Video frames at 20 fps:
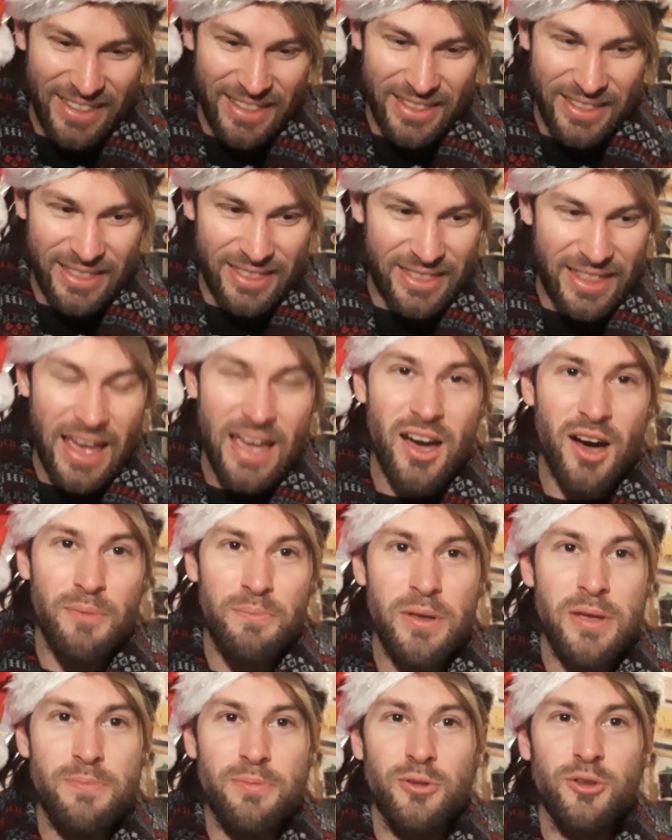they are
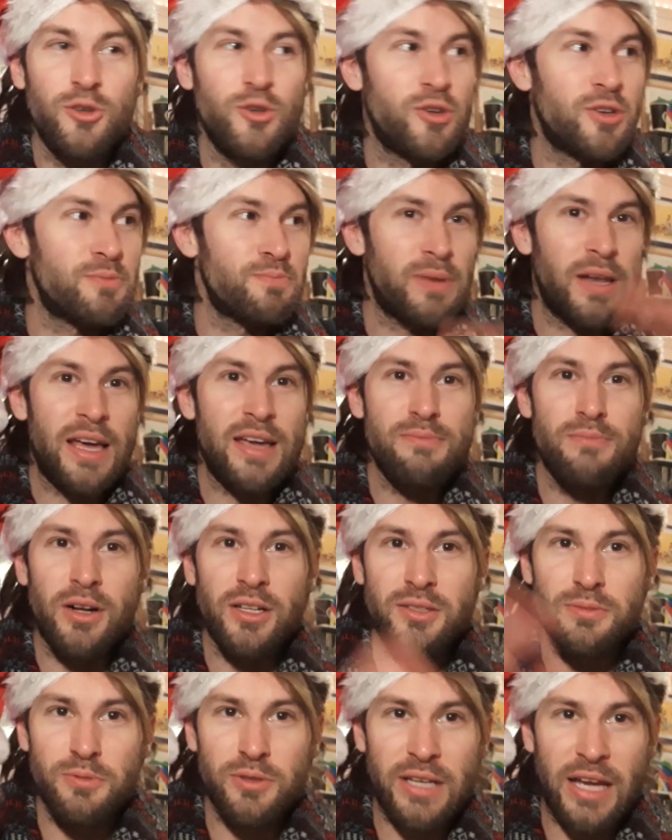people who can play
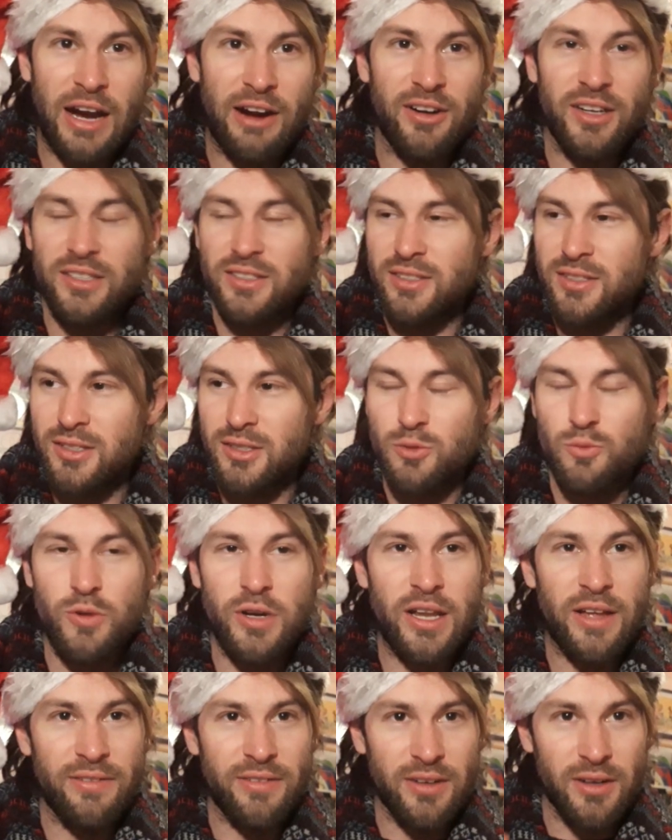multiple characters and
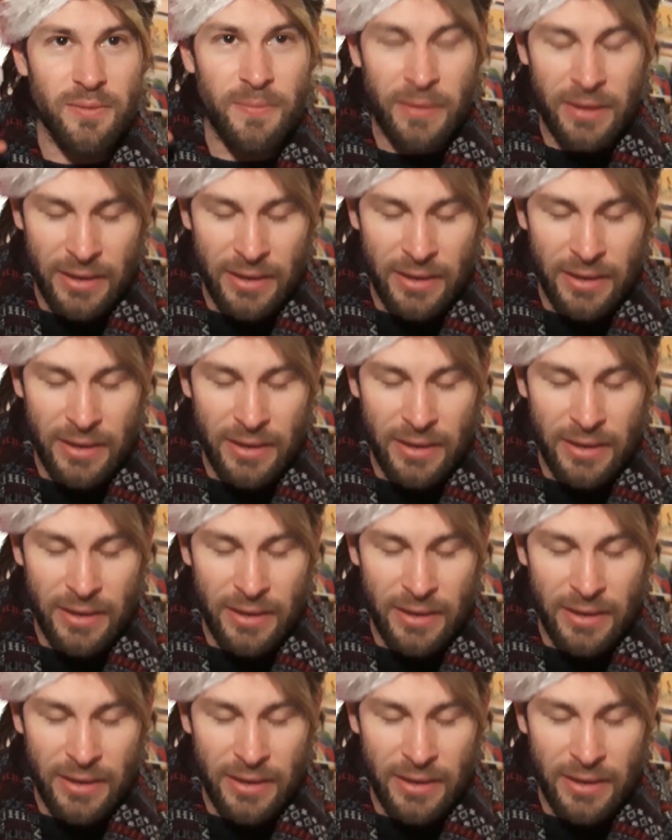whatever